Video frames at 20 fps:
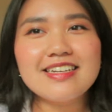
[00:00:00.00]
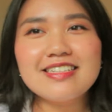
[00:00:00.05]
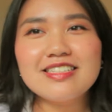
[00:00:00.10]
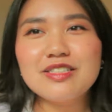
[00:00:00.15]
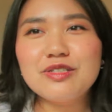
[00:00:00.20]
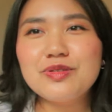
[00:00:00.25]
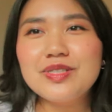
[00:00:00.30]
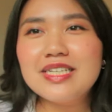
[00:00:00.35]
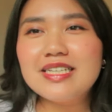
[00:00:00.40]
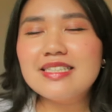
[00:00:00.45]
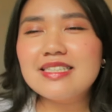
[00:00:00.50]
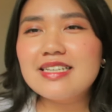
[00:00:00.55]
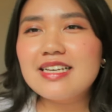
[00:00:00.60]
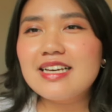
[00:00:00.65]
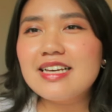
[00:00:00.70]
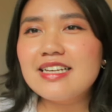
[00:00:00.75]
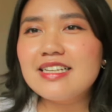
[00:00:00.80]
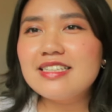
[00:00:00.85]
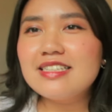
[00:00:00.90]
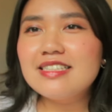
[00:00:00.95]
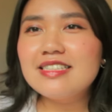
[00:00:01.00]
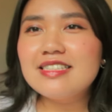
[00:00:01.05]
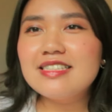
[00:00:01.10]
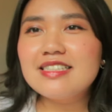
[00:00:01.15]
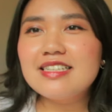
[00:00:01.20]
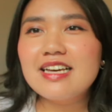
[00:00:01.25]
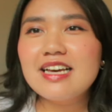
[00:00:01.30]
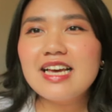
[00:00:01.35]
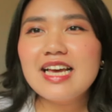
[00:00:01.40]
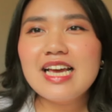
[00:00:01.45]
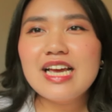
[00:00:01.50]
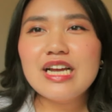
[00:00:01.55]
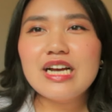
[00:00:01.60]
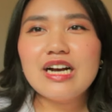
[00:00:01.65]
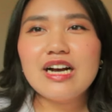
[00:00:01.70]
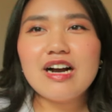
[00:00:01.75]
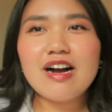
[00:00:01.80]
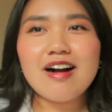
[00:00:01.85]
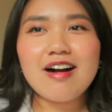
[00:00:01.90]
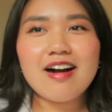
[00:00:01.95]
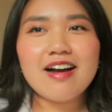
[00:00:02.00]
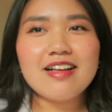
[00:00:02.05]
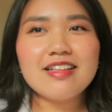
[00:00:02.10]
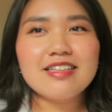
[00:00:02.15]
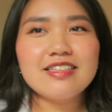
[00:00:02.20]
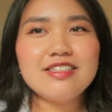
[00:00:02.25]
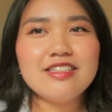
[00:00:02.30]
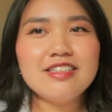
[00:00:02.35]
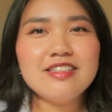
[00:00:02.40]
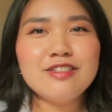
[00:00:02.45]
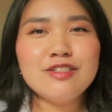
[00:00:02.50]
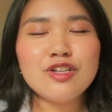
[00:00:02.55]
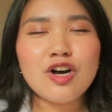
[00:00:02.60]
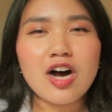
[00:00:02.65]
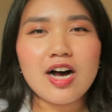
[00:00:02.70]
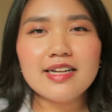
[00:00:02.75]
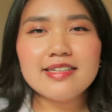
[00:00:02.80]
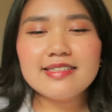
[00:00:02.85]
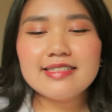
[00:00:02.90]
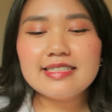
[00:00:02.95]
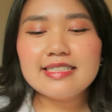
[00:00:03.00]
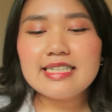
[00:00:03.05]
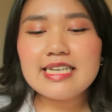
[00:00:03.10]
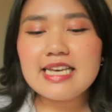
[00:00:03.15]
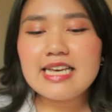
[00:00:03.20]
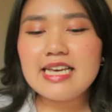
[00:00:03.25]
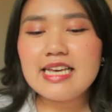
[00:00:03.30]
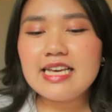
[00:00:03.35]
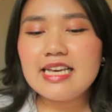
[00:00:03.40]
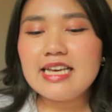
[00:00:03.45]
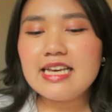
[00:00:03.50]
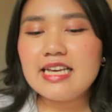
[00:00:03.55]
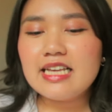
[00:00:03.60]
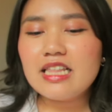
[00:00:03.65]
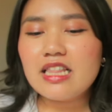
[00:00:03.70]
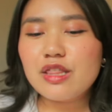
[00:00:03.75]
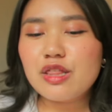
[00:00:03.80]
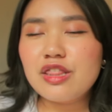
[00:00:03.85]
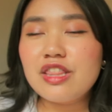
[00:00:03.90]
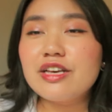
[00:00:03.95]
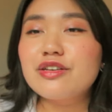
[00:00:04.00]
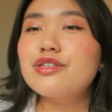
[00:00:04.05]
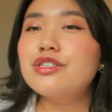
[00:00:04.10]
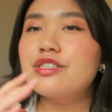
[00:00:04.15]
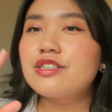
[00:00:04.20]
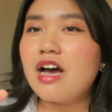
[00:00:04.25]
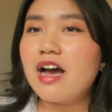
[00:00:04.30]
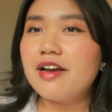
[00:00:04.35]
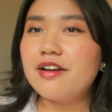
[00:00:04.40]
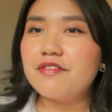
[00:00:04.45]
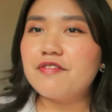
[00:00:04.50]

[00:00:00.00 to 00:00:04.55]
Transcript: do these kids not see this side